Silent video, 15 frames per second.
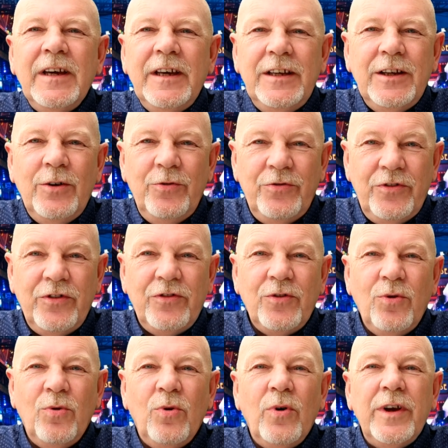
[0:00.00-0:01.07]
He knows the
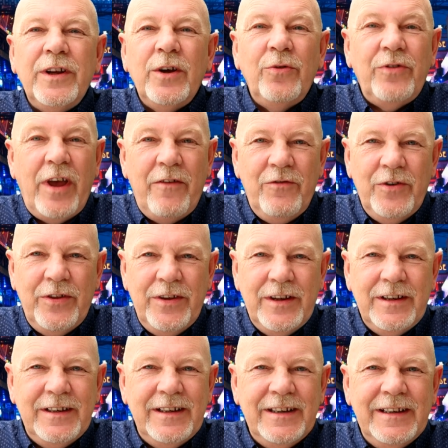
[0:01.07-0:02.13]
score, he knows
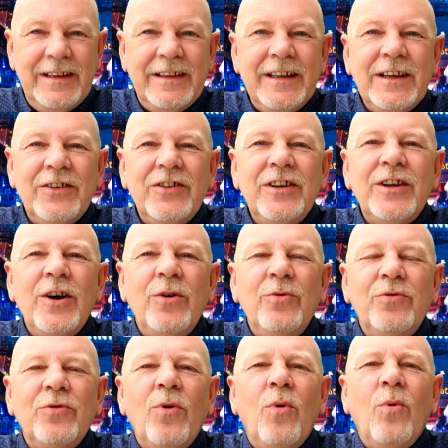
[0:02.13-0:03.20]
everything, he thinks he
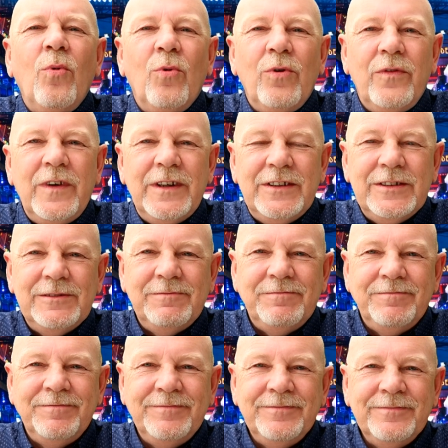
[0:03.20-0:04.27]
knows all of it.
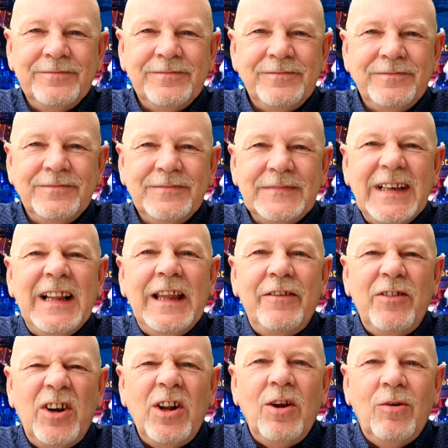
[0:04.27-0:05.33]

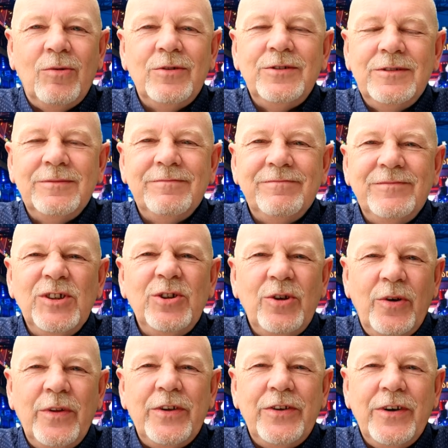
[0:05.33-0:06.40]
Clever clogs, you
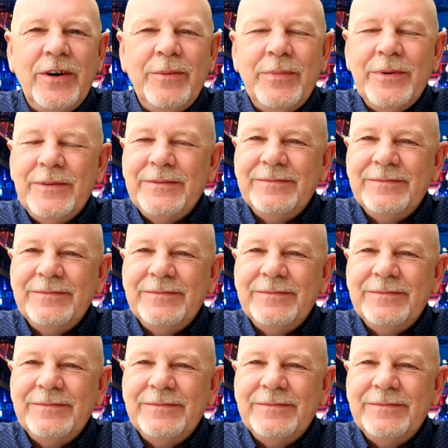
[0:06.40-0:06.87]
know the type.